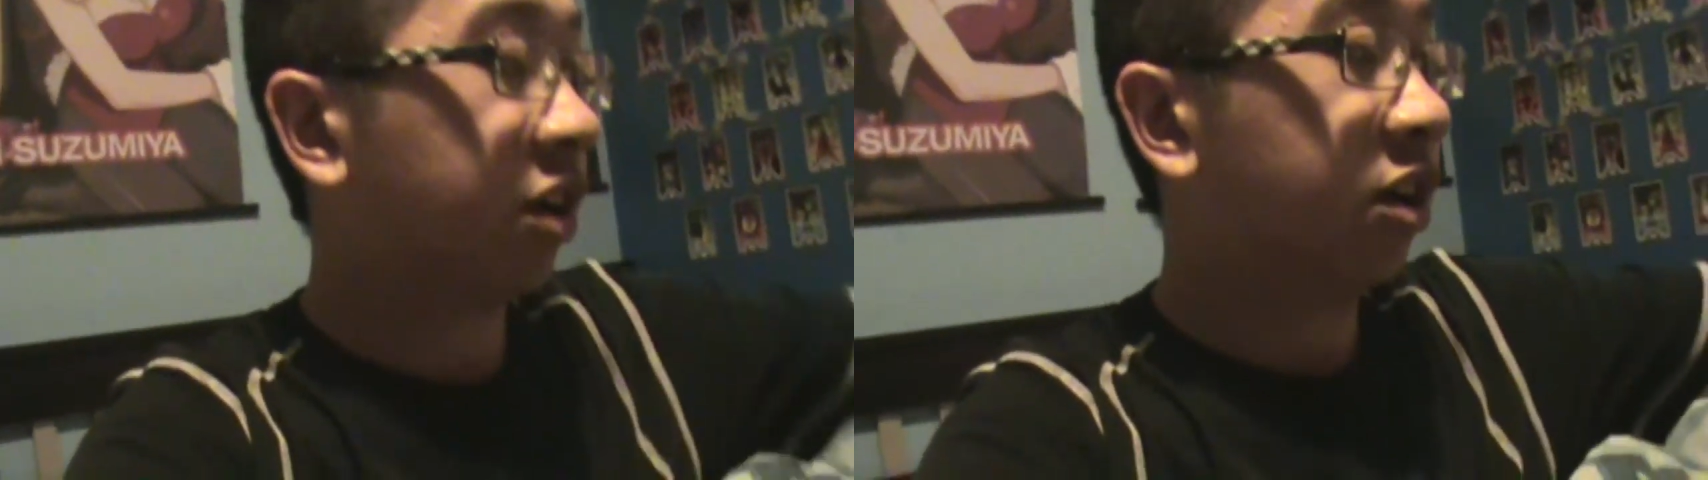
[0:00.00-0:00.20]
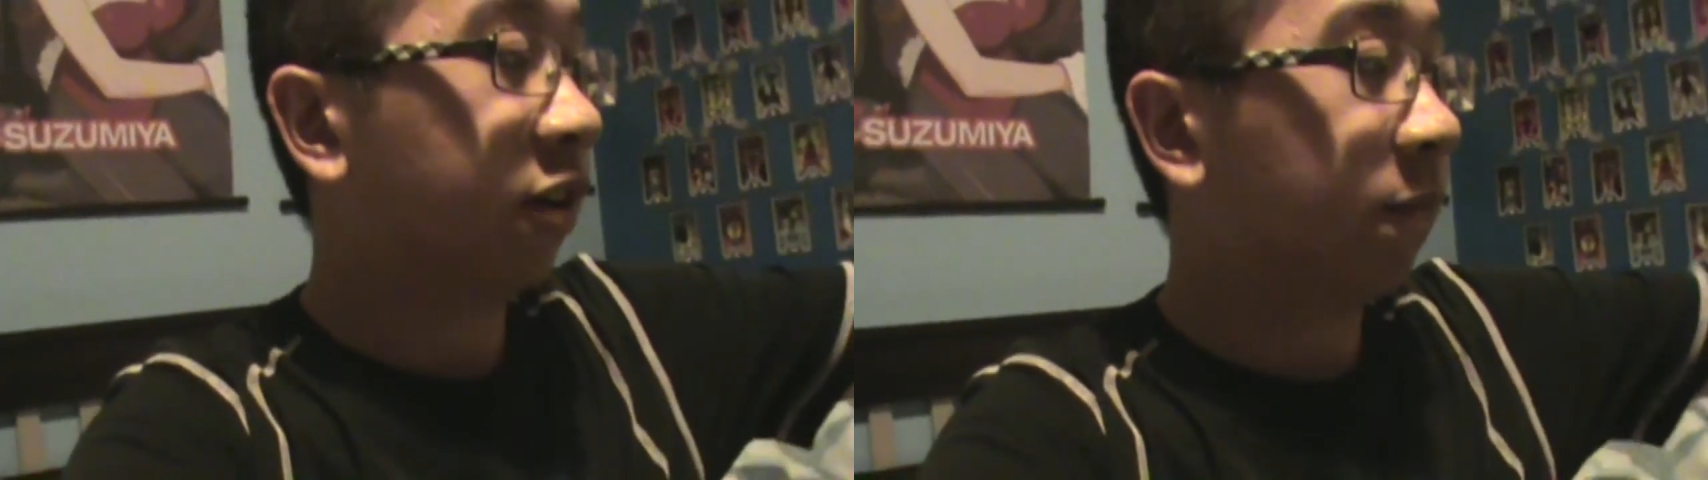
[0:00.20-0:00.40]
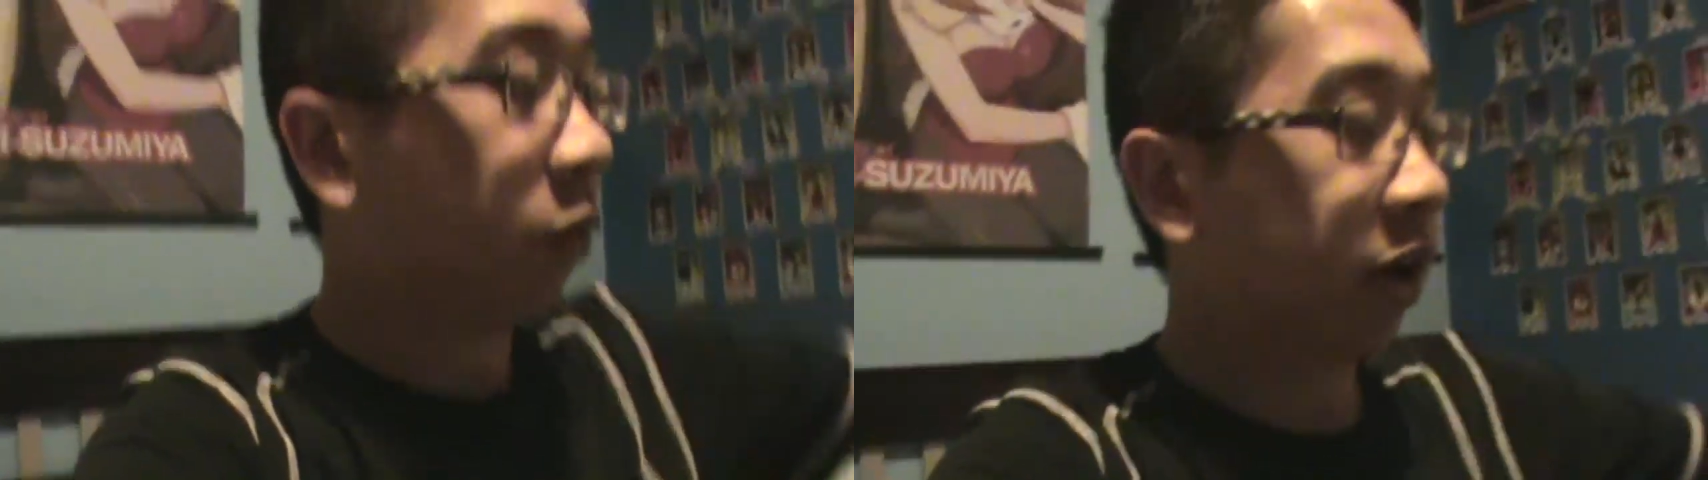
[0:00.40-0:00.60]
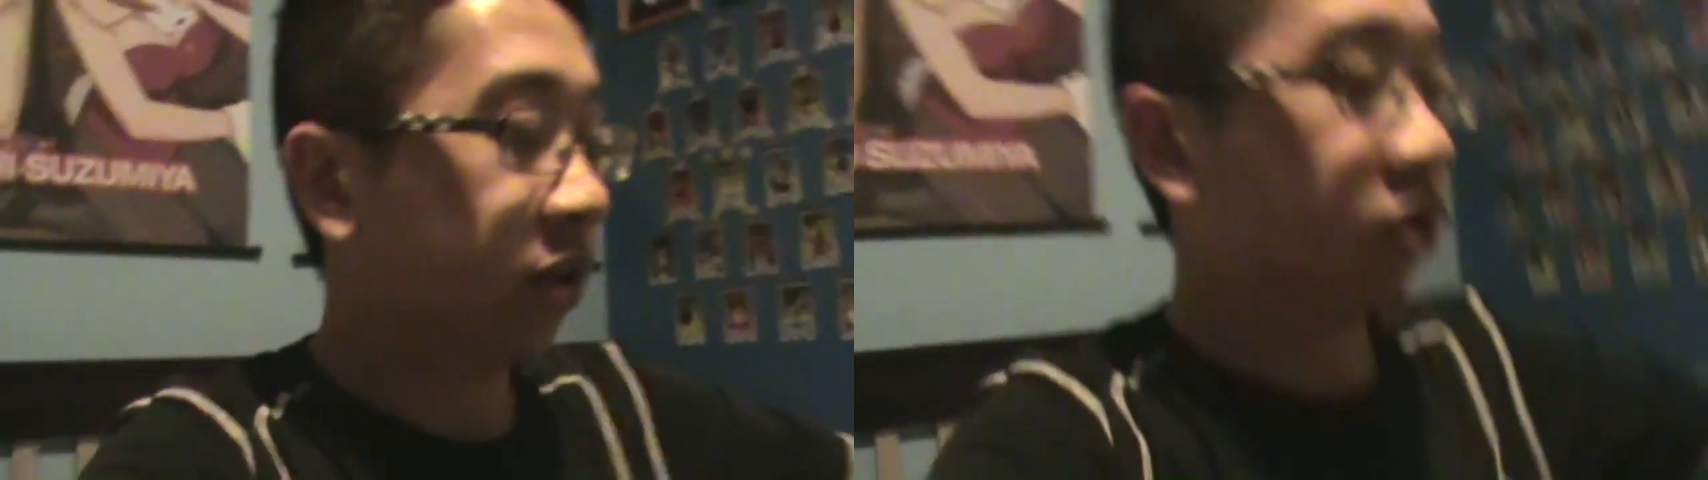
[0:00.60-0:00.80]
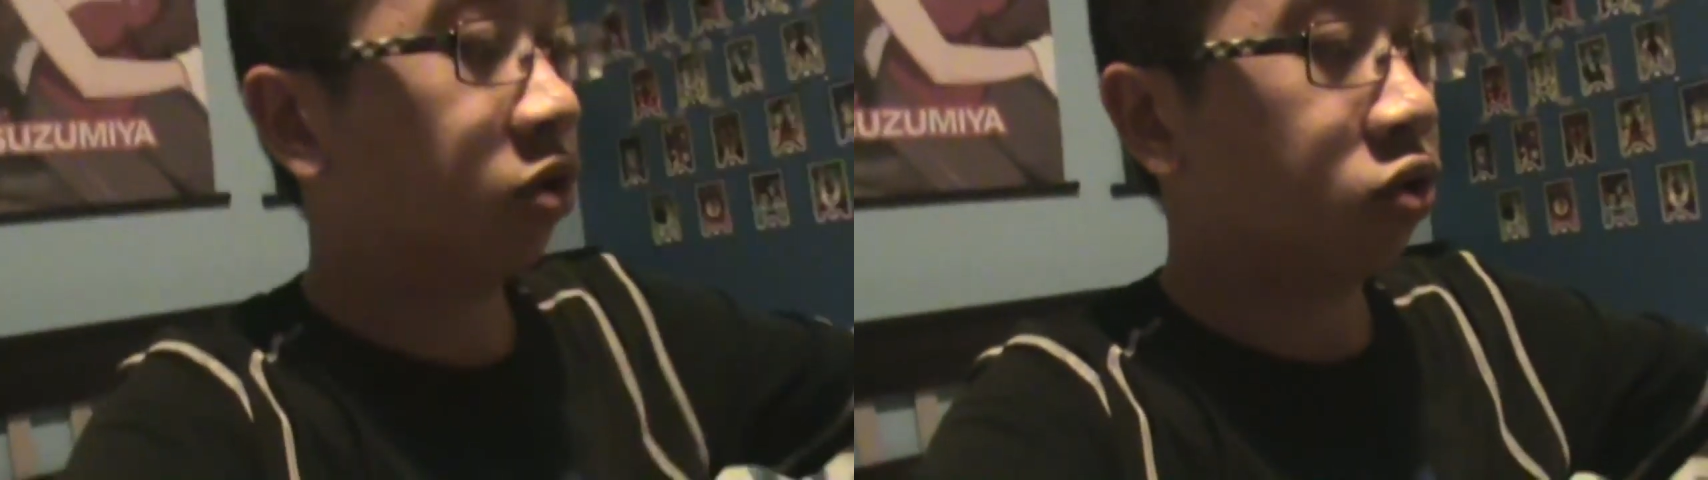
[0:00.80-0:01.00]
enough points
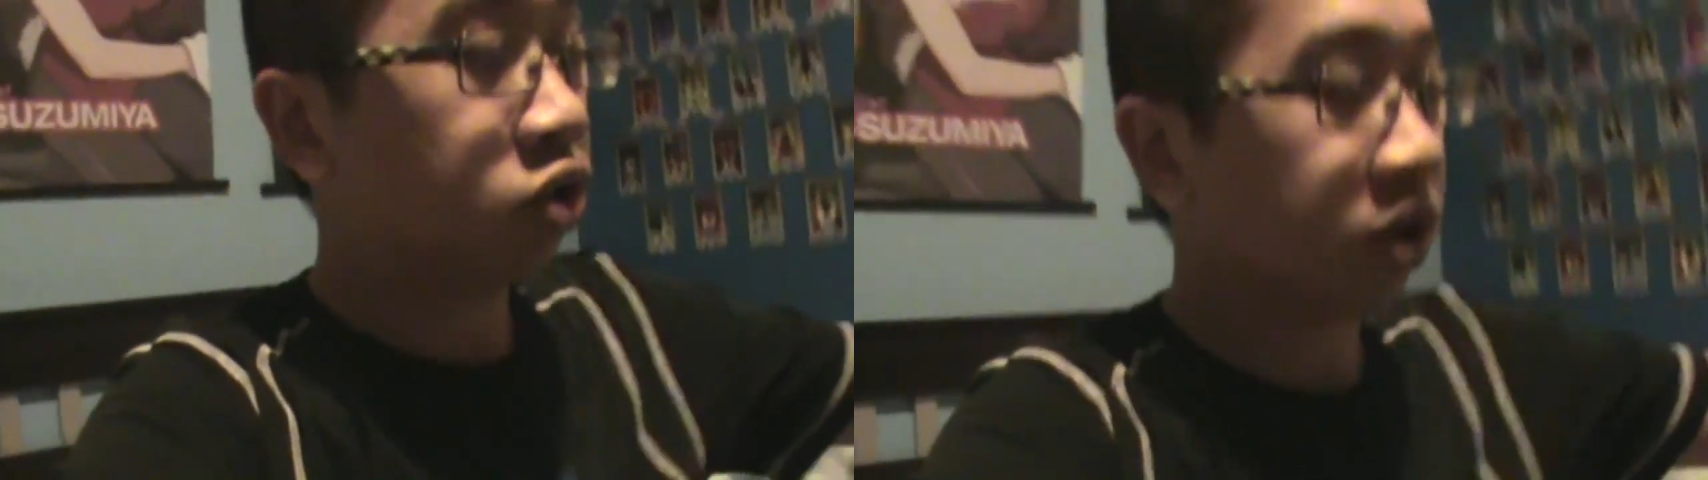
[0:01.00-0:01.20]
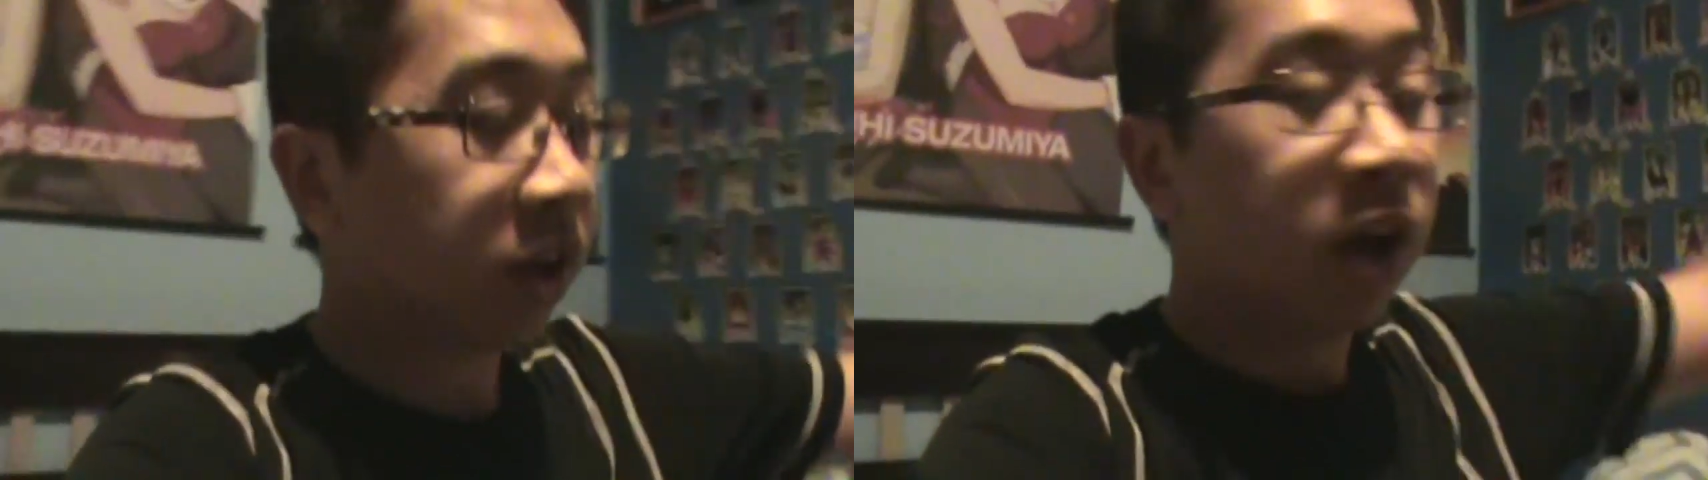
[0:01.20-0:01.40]
to just